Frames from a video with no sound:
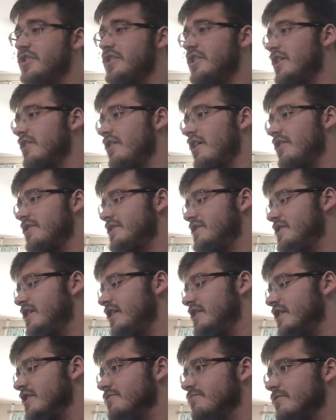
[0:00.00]
You know, I'd say
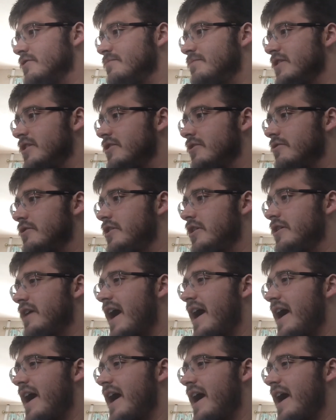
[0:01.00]
that's what's been going on.